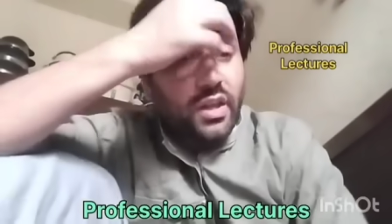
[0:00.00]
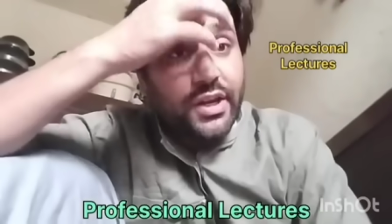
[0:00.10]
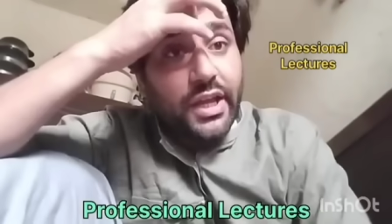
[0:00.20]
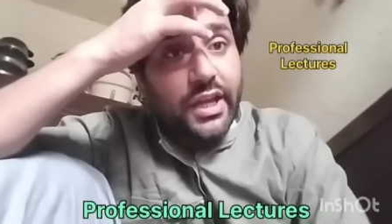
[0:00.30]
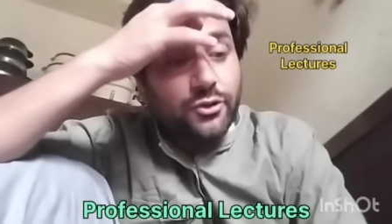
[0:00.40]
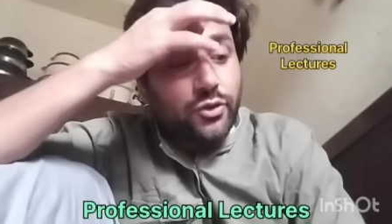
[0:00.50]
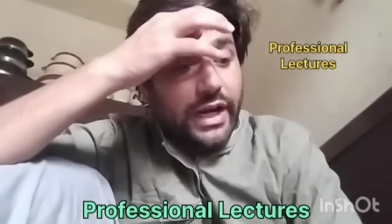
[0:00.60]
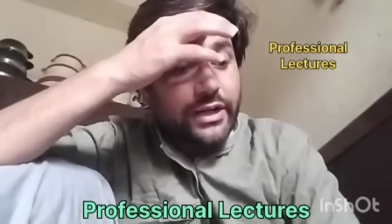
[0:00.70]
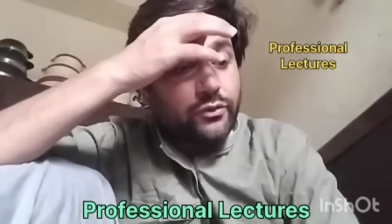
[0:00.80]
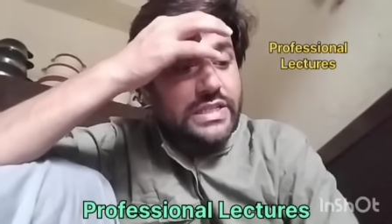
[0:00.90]
react to
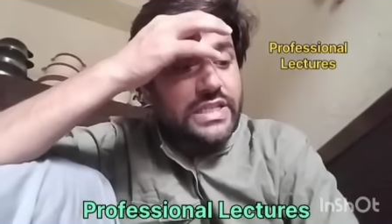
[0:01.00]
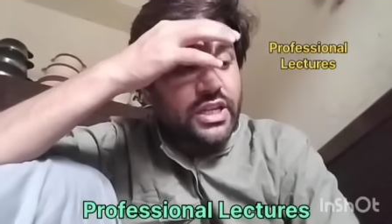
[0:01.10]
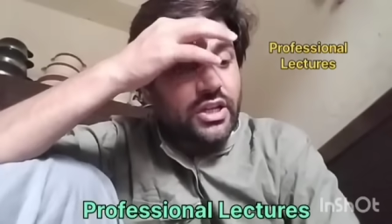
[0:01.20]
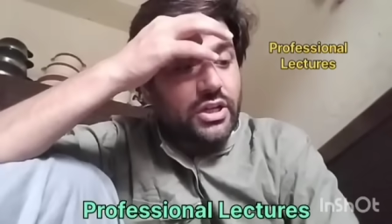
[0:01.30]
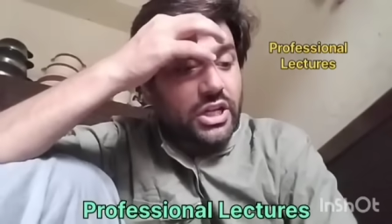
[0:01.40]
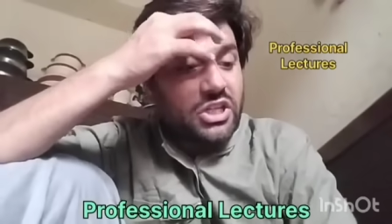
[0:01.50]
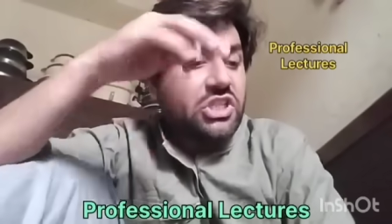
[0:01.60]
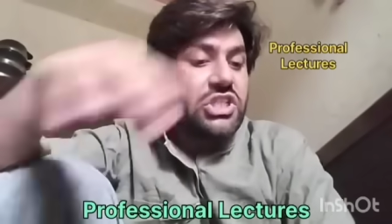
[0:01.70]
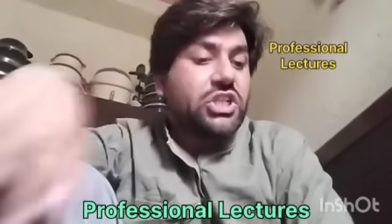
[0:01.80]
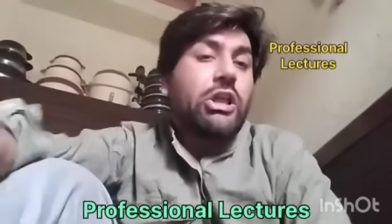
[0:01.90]
adverse
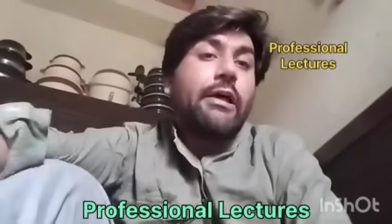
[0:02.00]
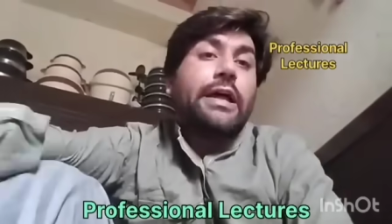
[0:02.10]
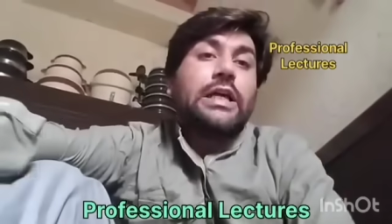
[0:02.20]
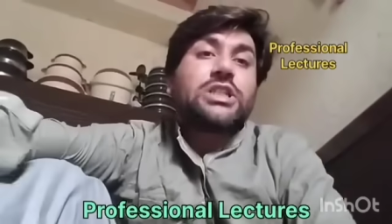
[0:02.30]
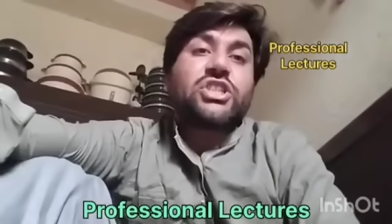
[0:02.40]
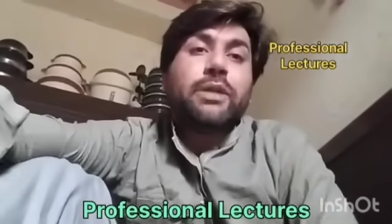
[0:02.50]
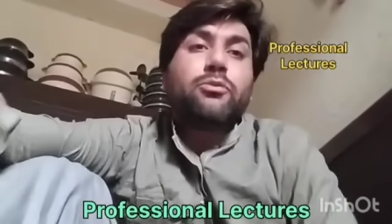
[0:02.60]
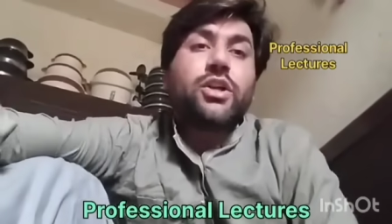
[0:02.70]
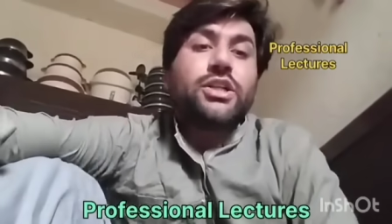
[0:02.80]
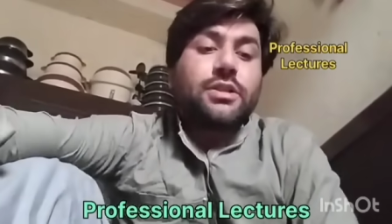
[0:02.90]
condition
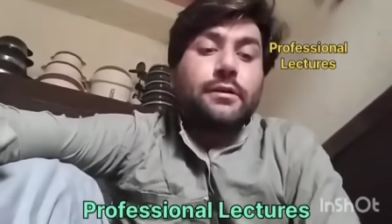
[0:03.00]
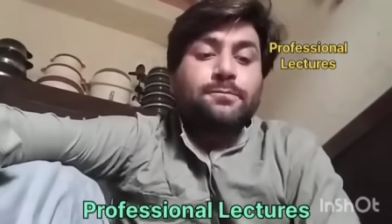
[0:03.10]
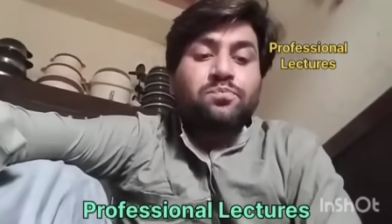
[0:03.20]
stimulus